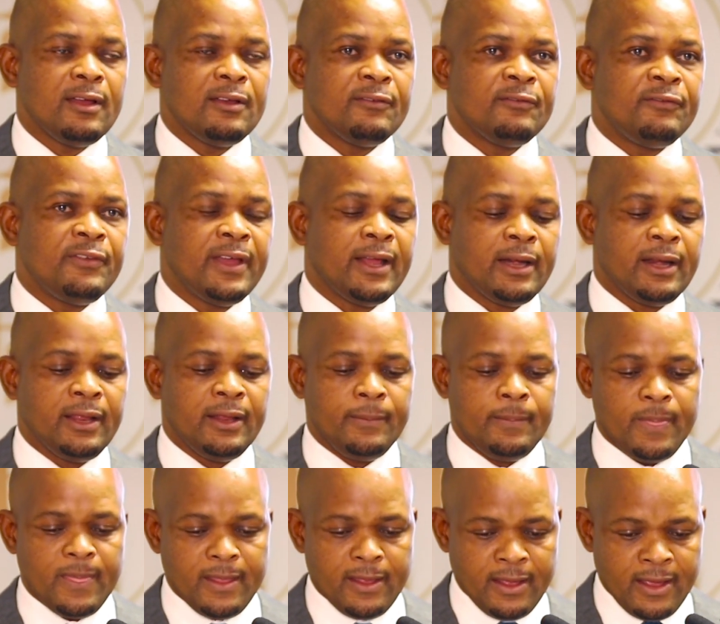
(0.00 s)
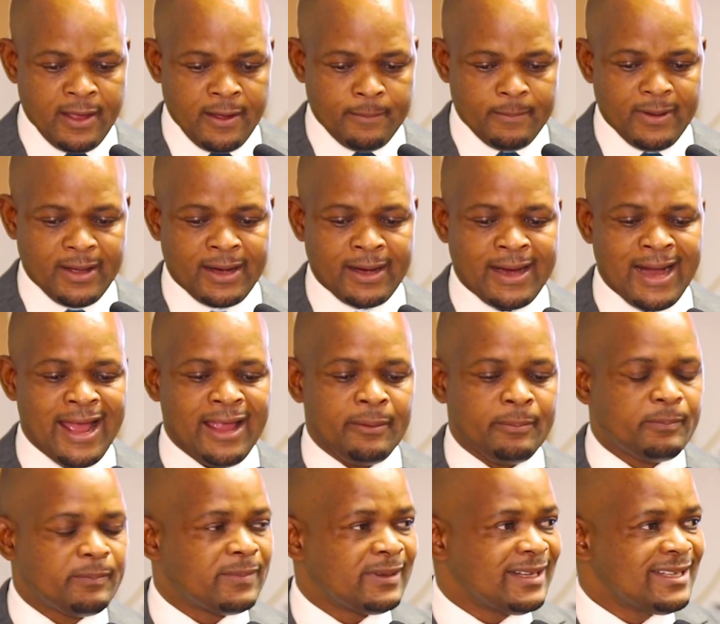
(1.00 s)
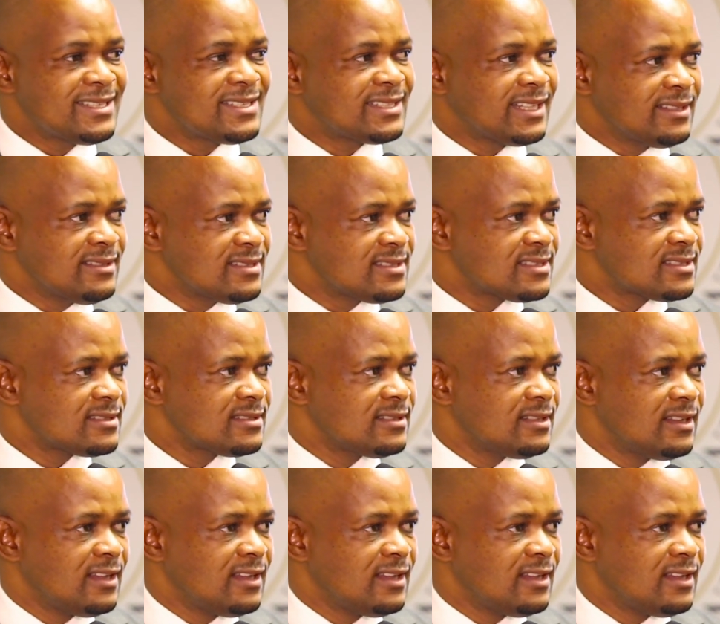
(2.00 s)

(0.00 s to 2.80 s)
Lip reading: very ripe listings,